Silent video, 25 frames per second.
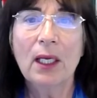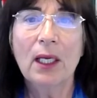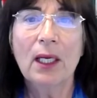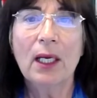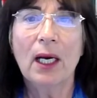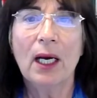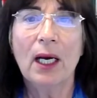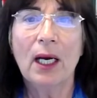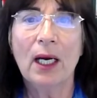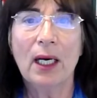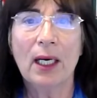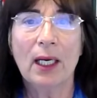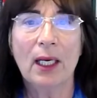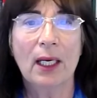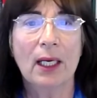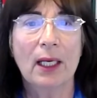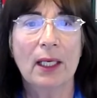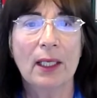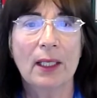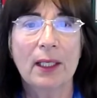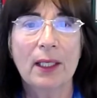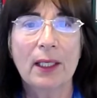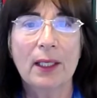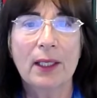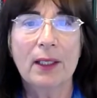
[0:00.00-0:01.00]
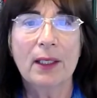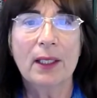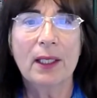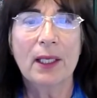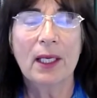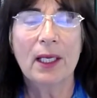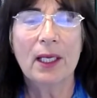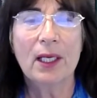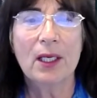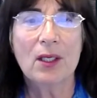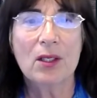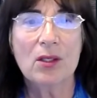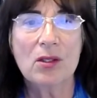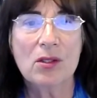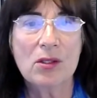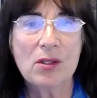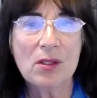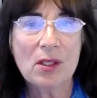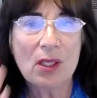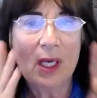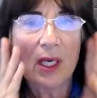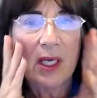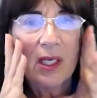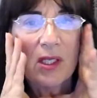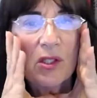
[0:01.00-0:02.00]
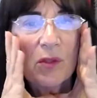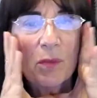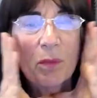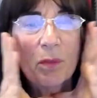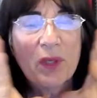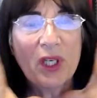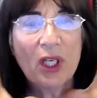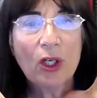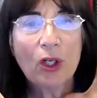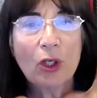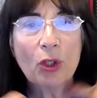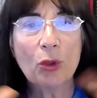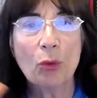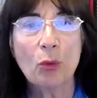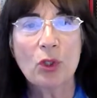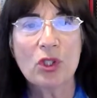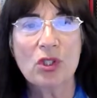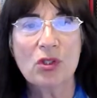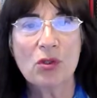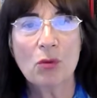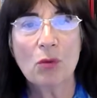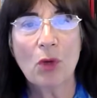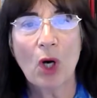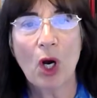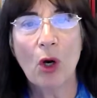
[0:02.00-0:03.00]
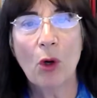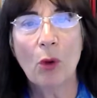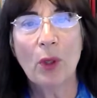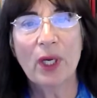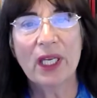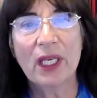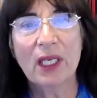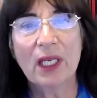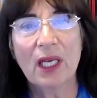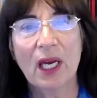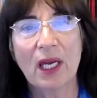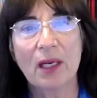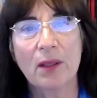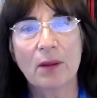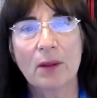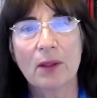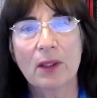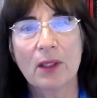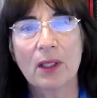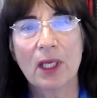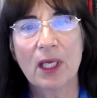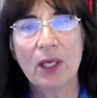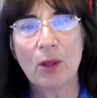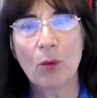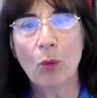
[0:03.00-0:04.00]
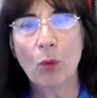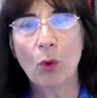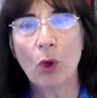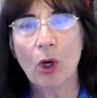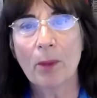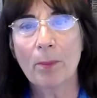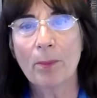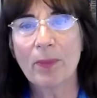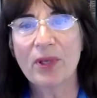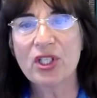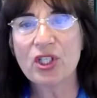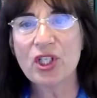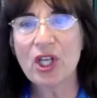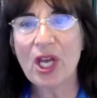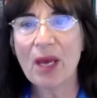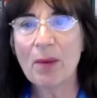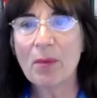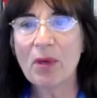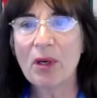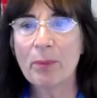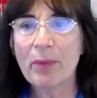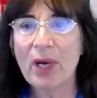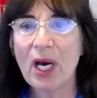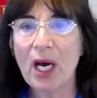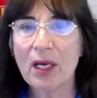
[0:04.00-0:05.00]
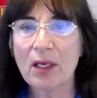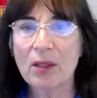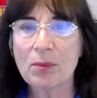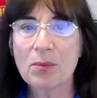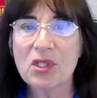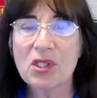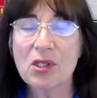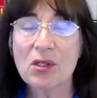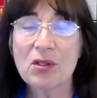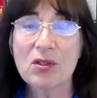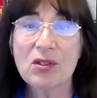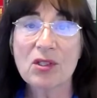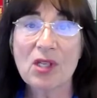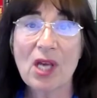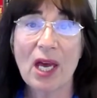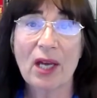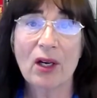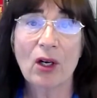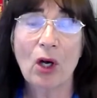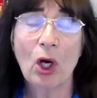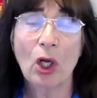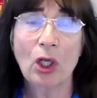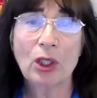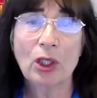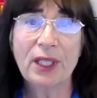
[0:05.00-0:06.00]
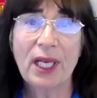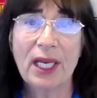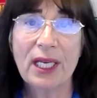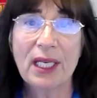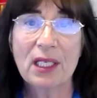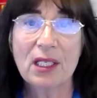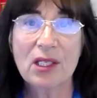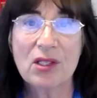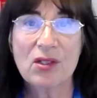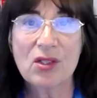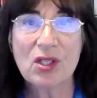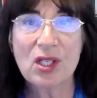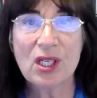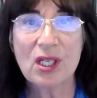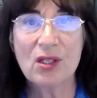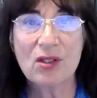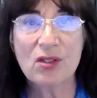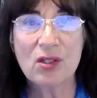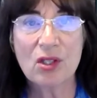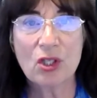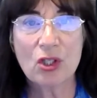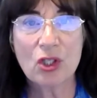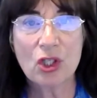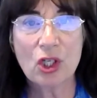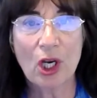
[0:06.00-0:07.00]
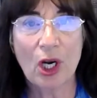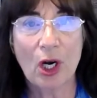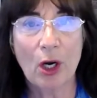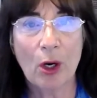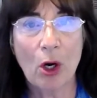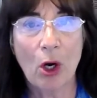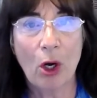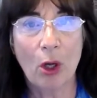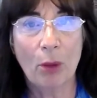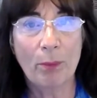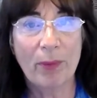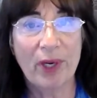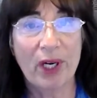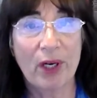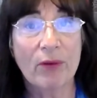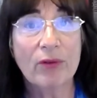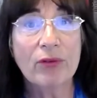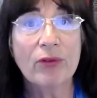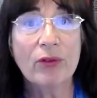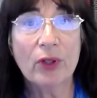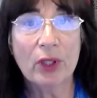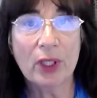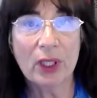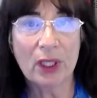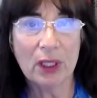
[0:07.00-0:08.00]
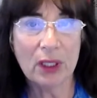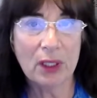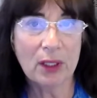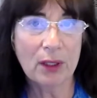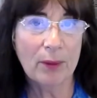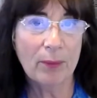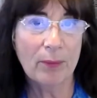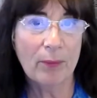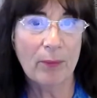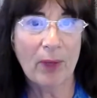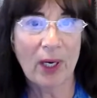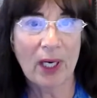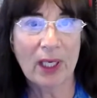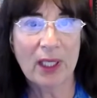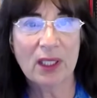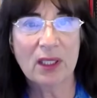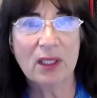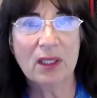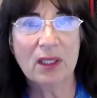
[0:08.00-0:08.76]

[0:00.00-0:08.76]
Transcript: uh, his his beard was growing and he wore pajama bottoms and sat all day in his easy chair all barefooted right